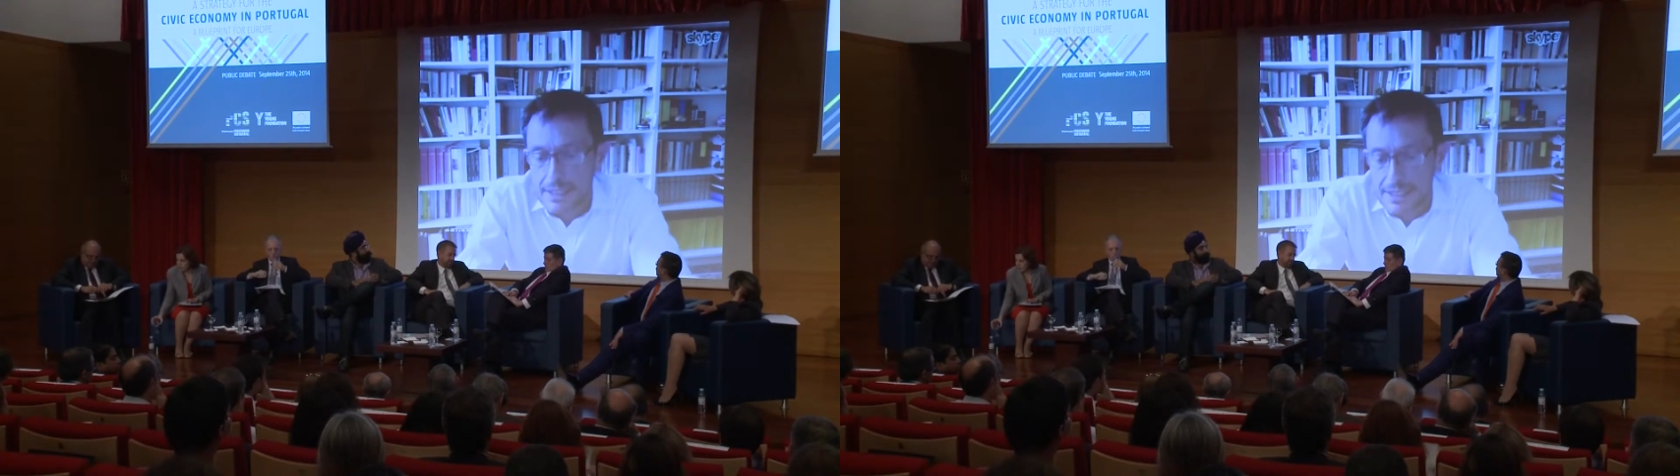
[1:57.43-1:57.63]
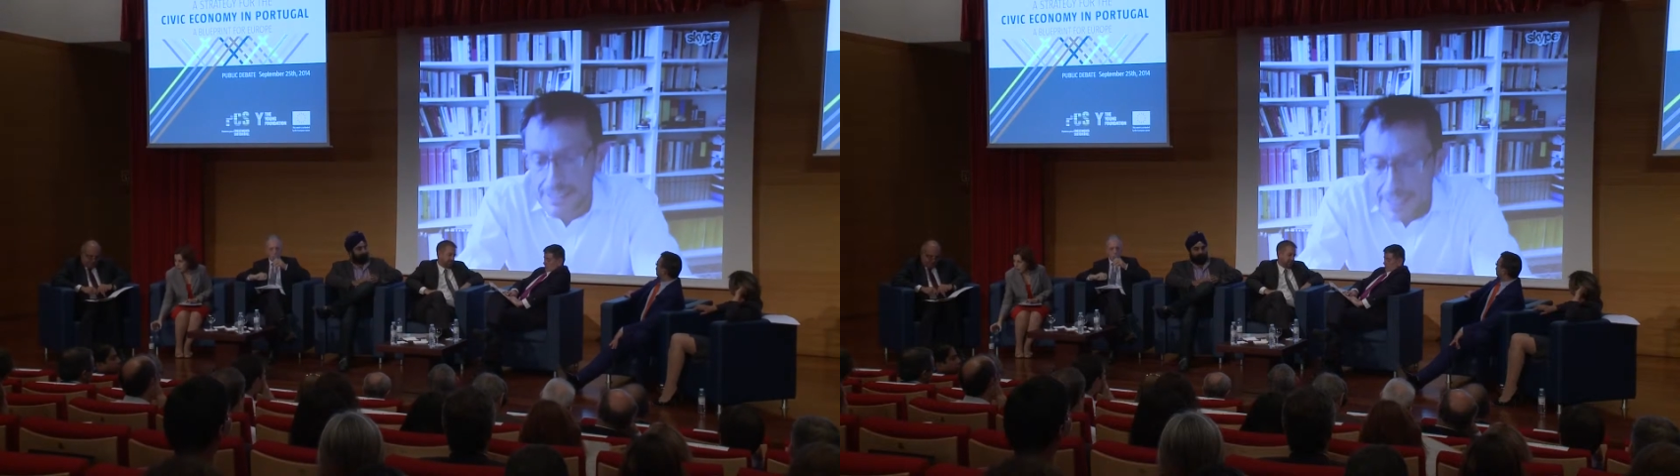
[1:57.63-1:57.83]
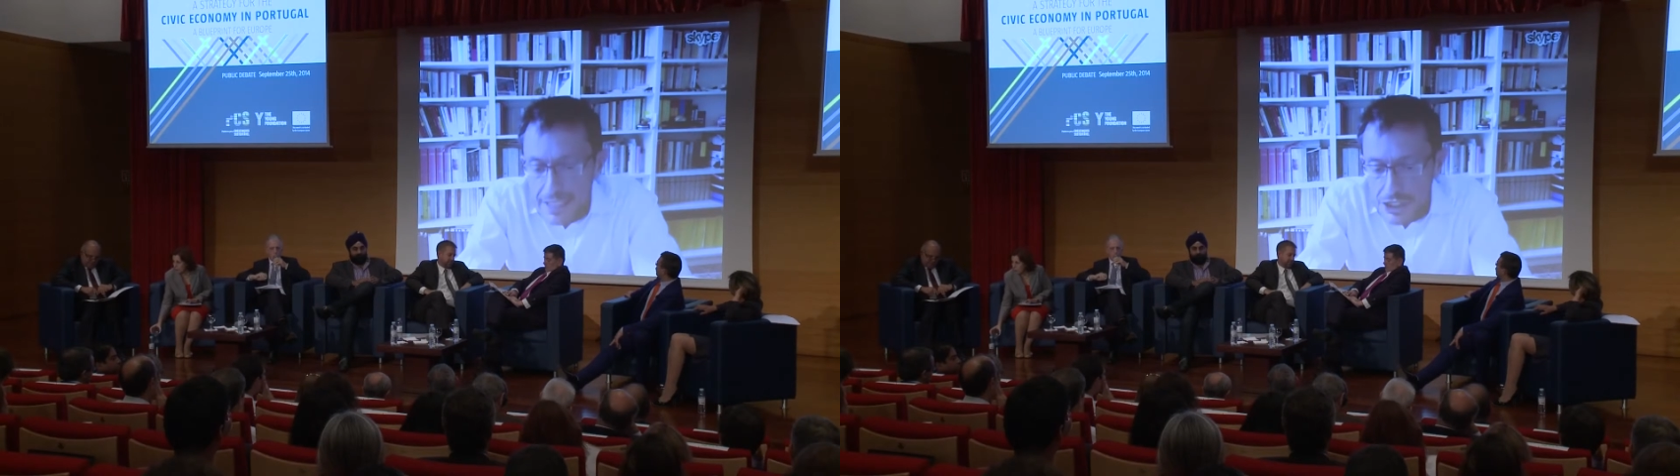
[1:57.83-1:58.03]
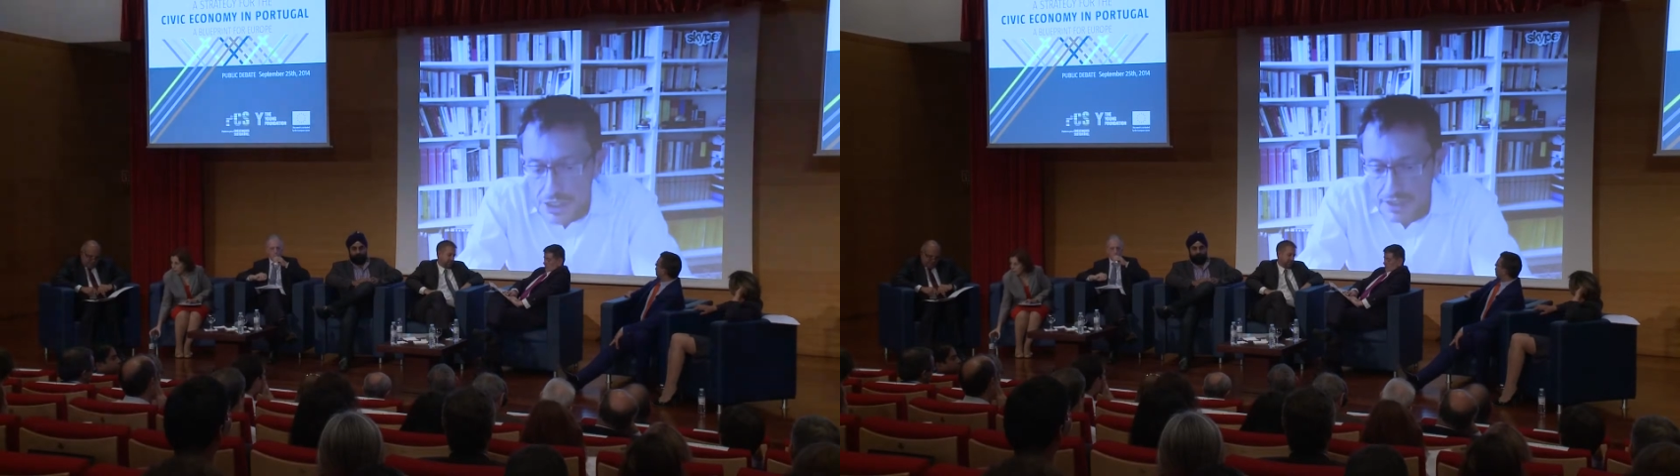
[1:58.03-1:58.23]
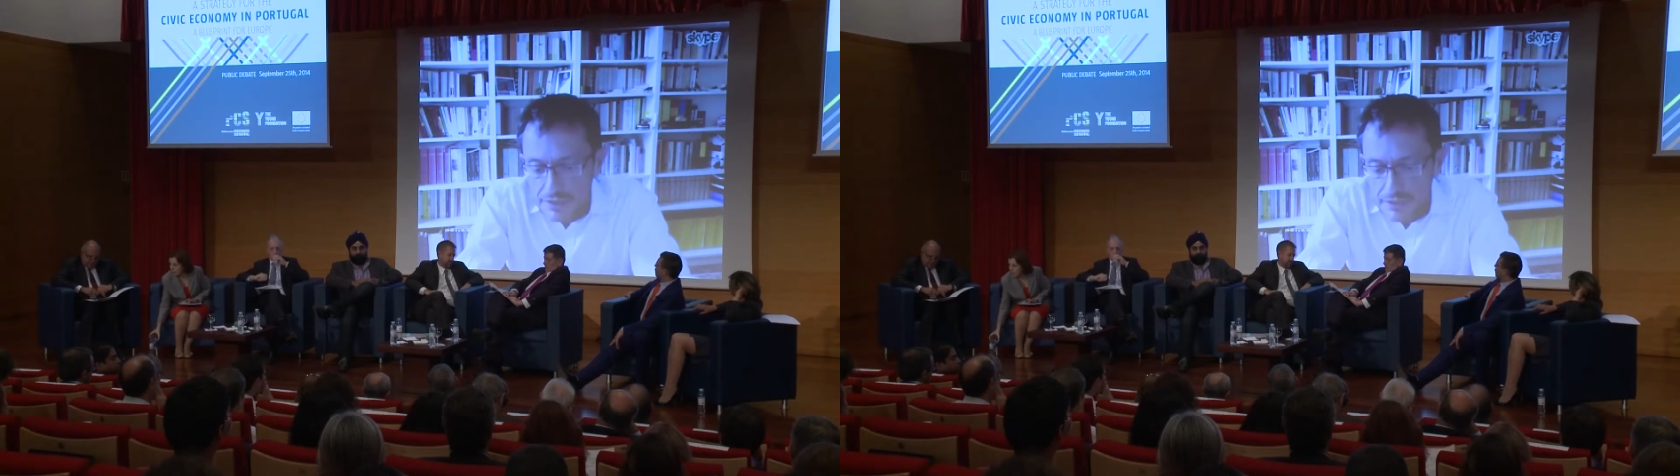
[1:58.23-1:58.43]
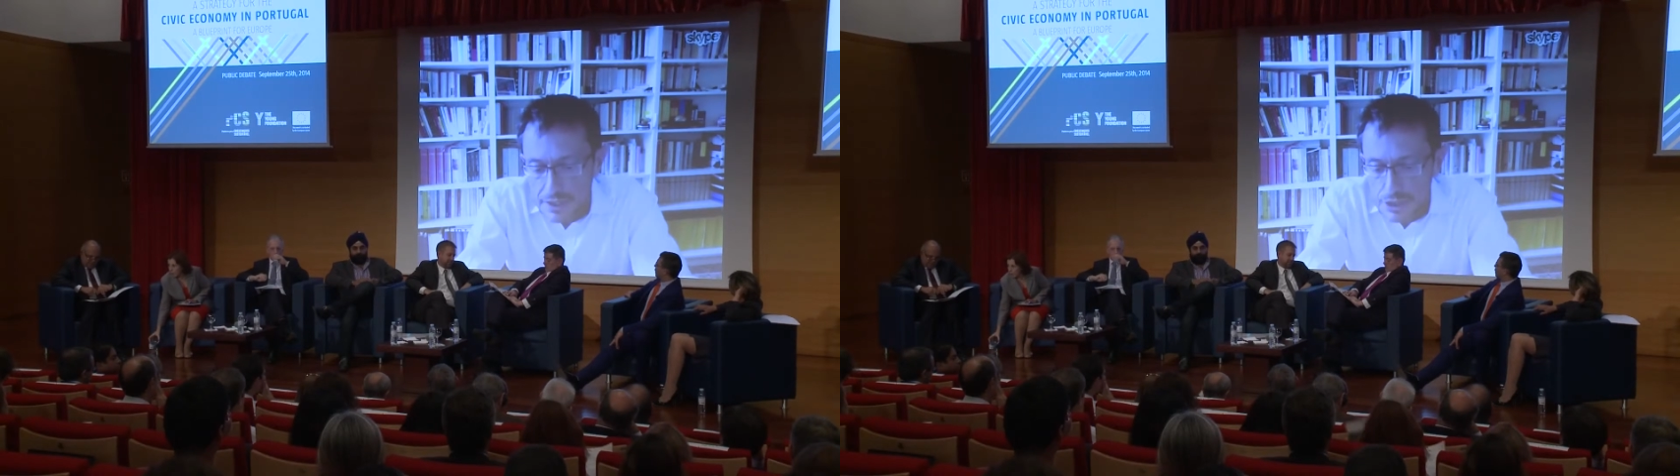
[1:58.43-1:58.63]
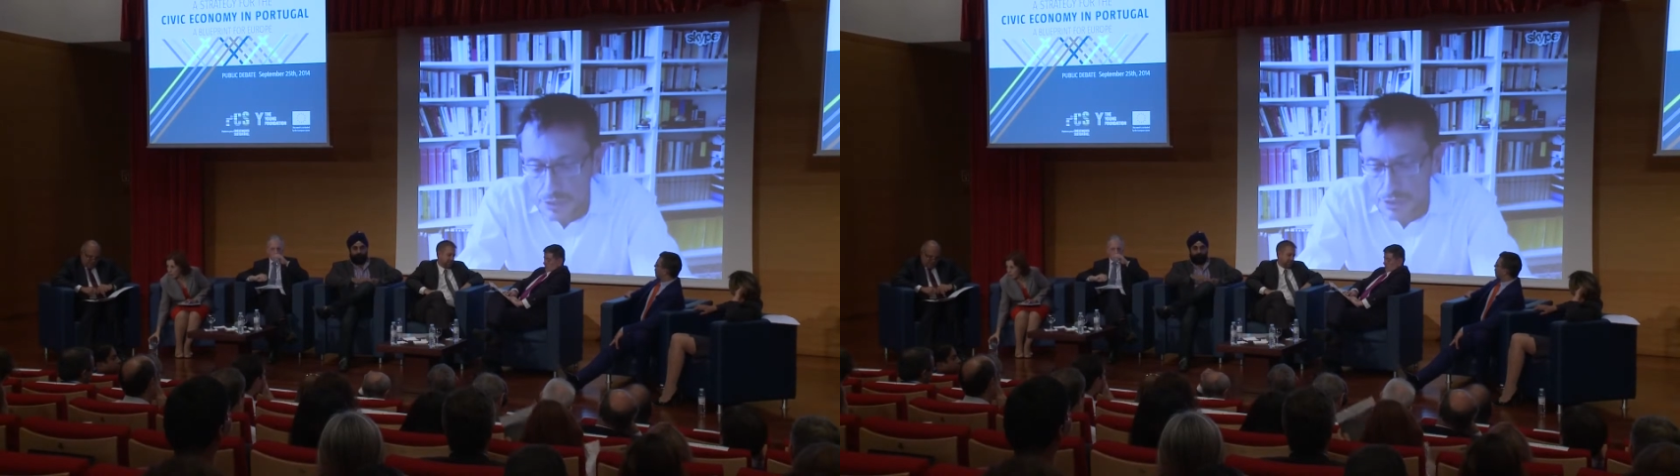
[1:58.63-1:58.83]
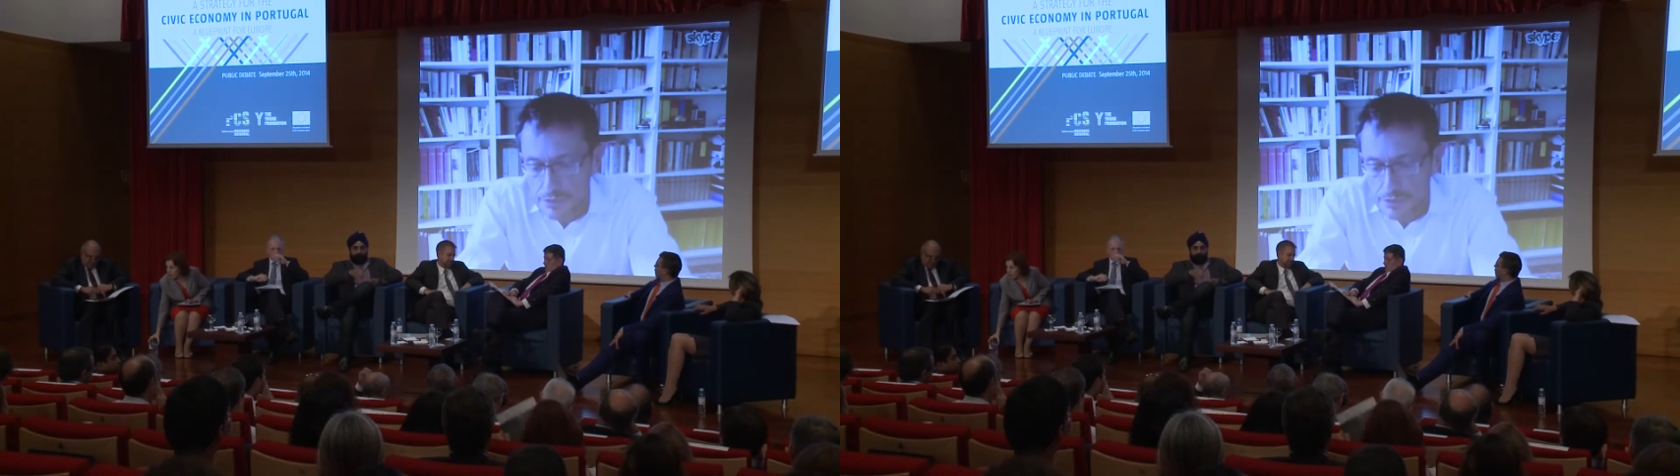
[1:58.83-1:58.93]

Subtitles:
initiative in social